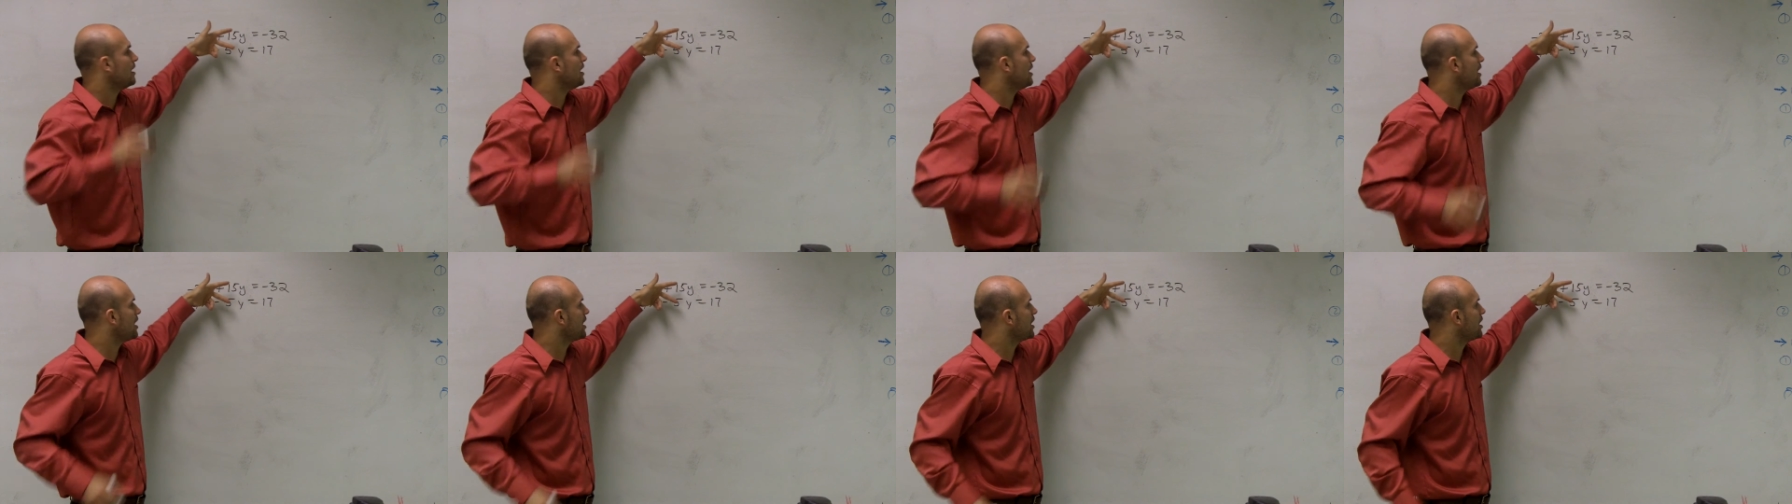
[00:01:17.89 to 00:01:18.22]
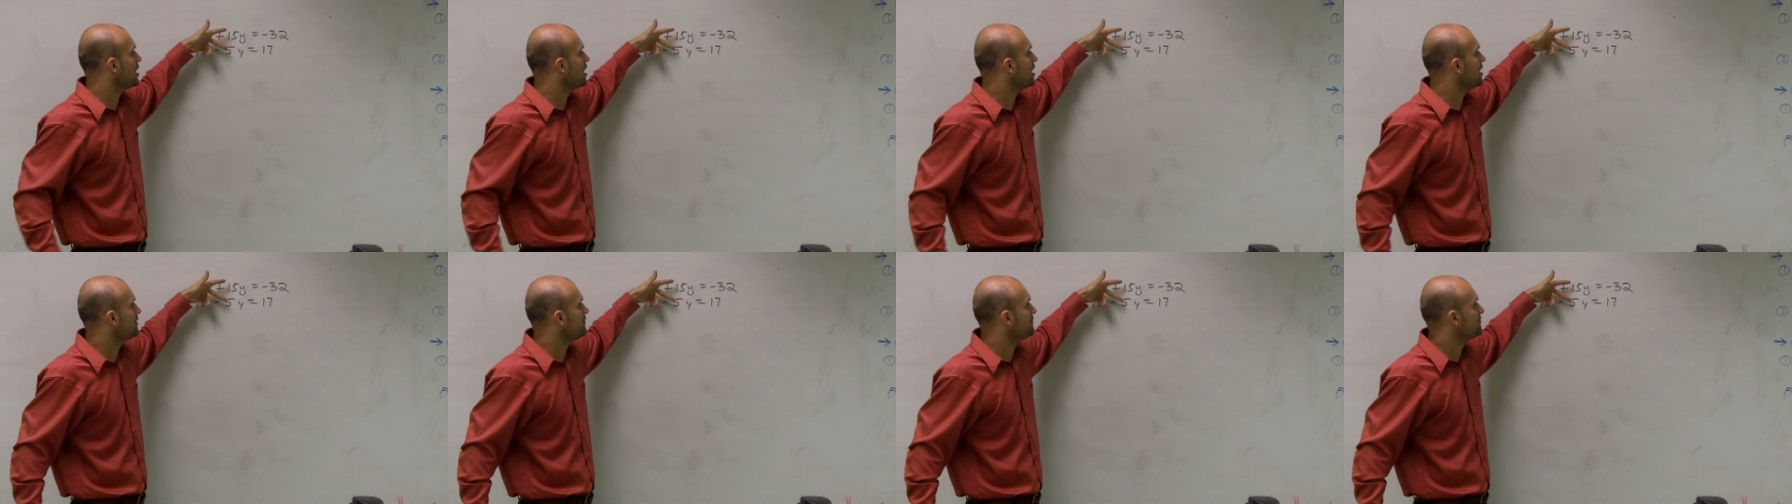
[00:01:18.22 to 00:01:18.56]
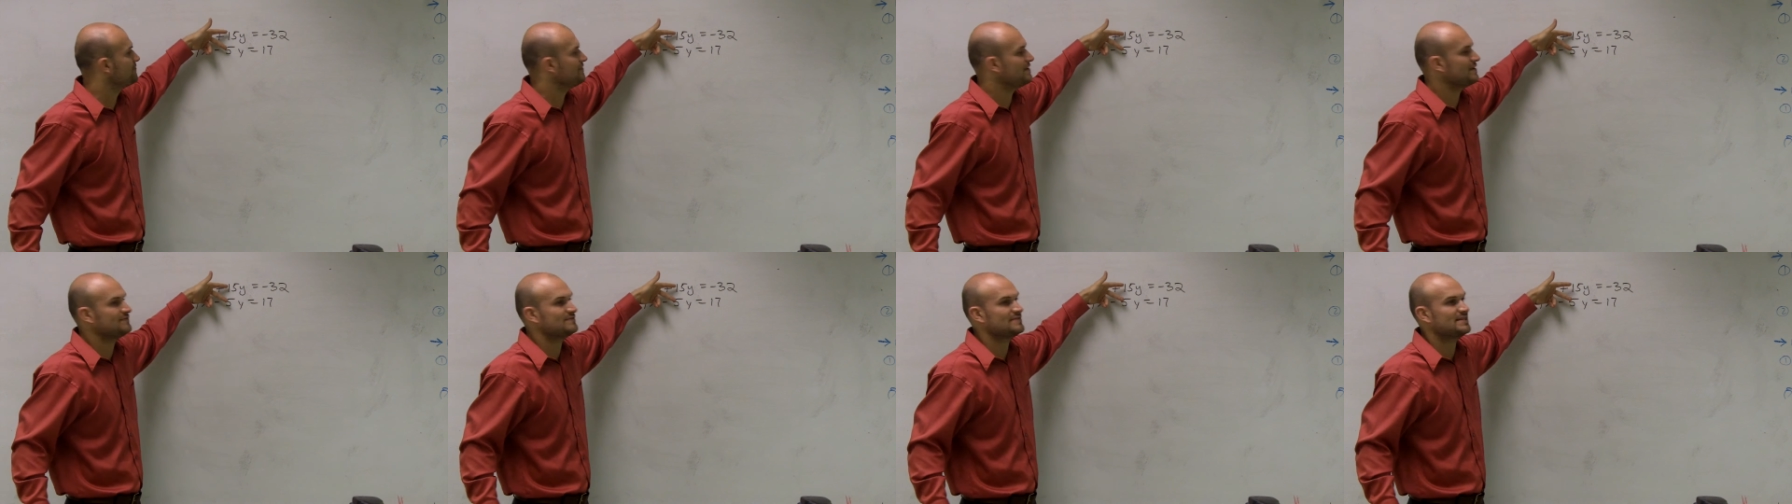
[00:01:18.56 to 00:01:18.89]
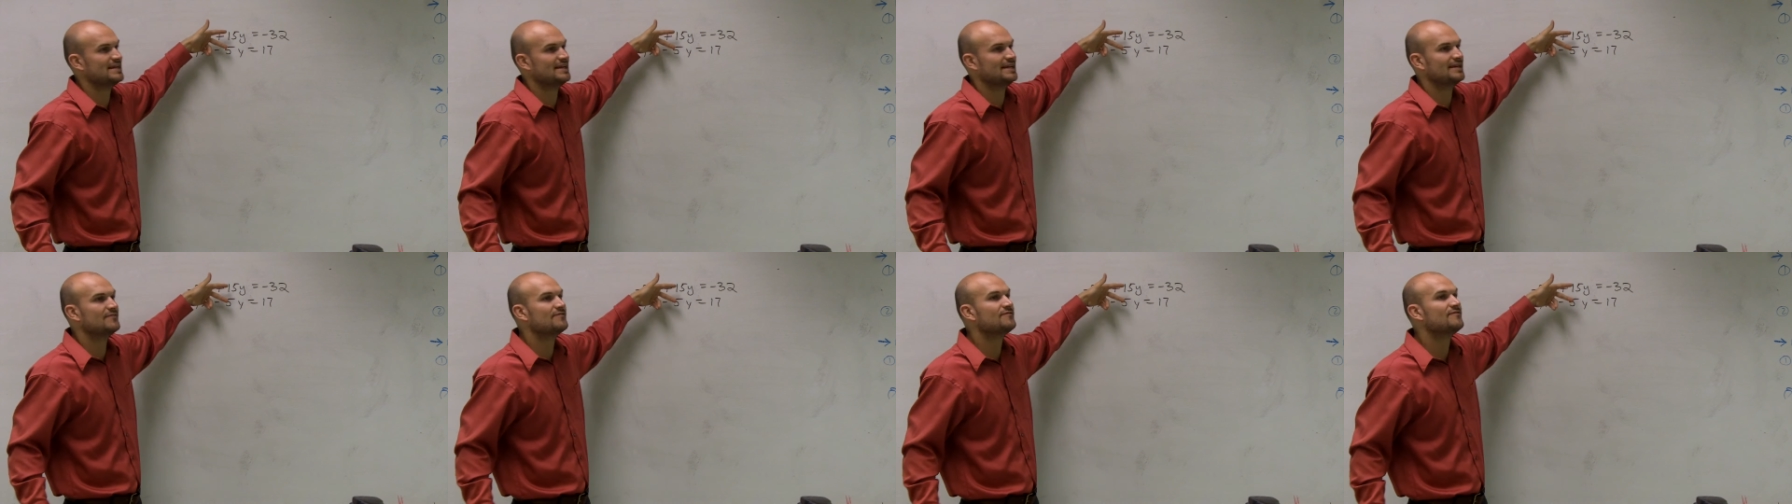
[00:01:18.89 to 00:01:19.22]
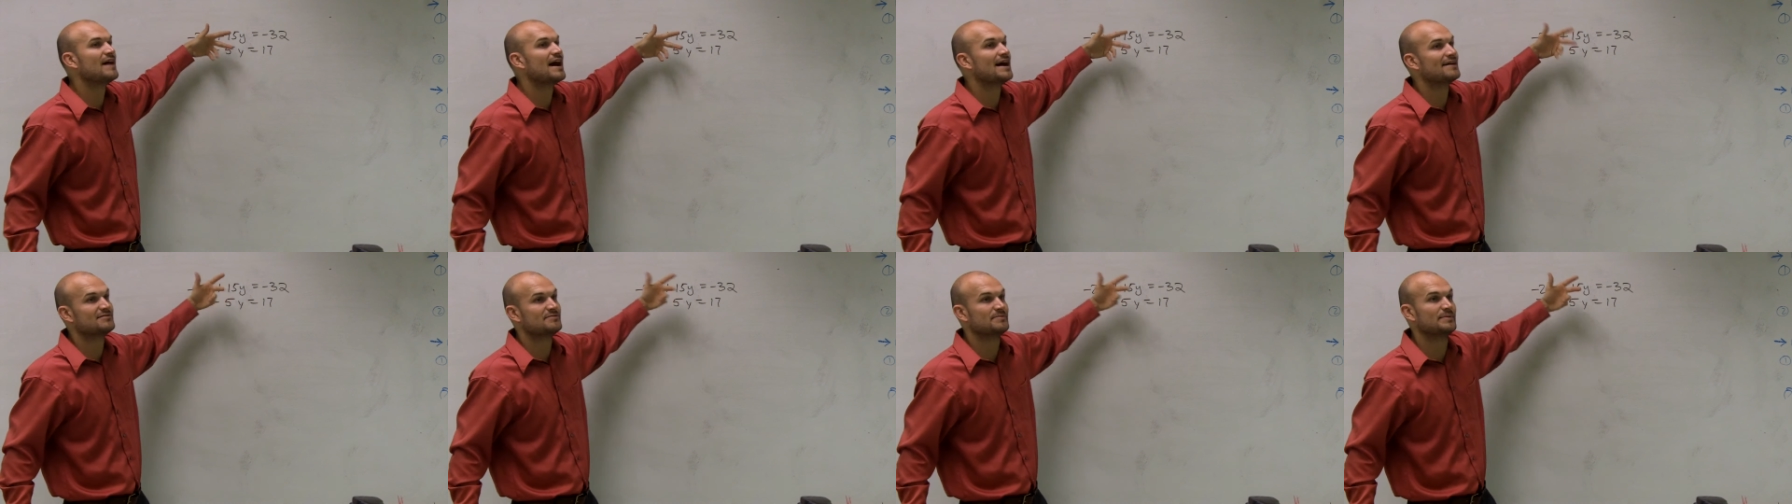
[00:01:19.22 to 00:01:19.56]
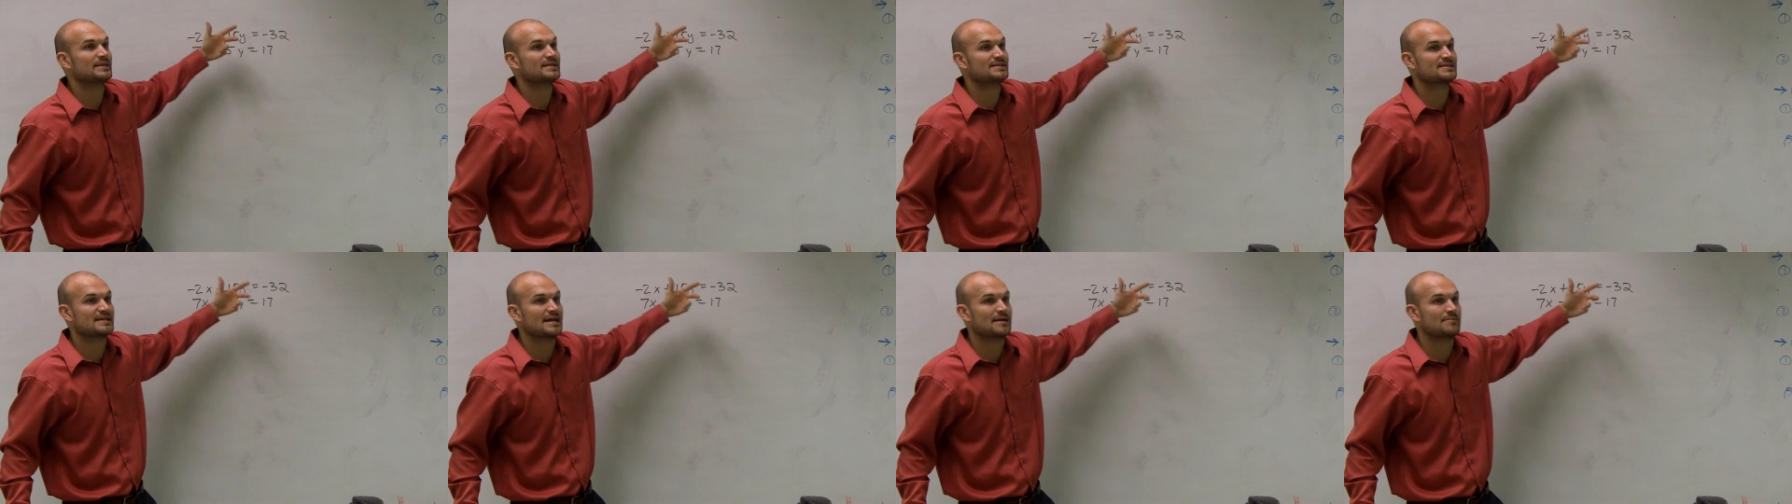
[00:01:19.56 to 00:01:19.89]
our uh, 15 and 5 to
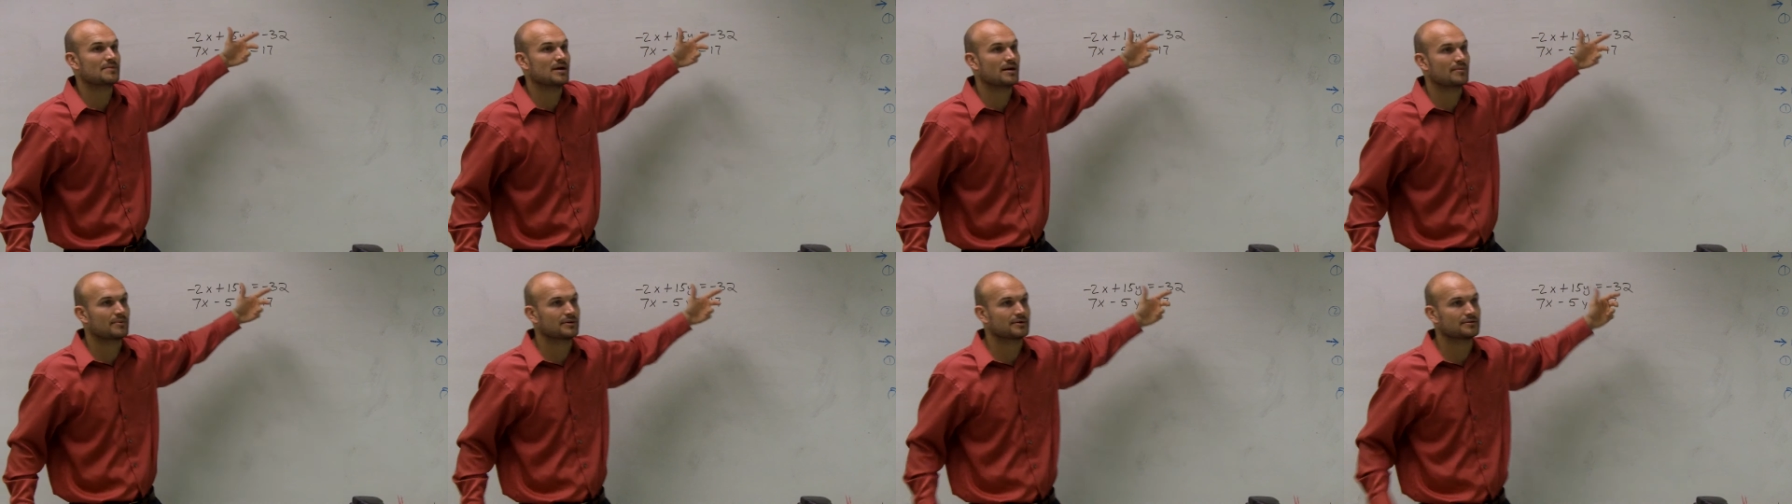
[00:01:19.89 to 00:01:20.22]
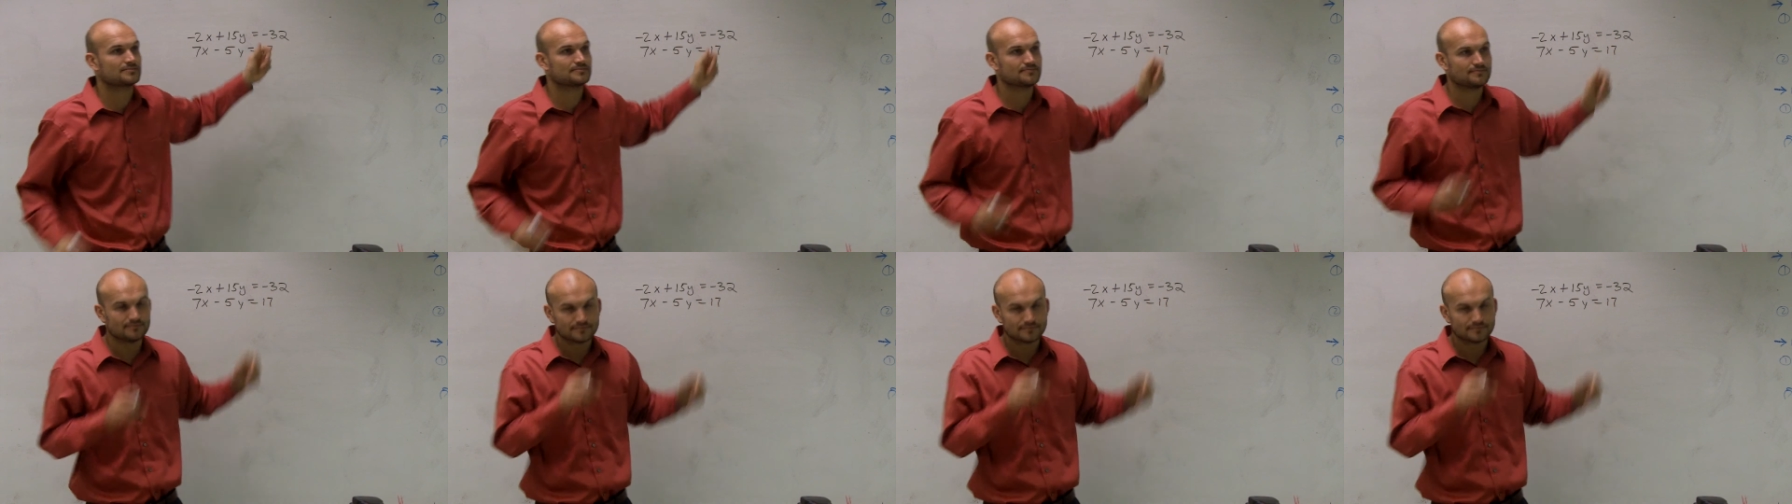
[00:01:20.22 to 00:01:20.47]
be the same number.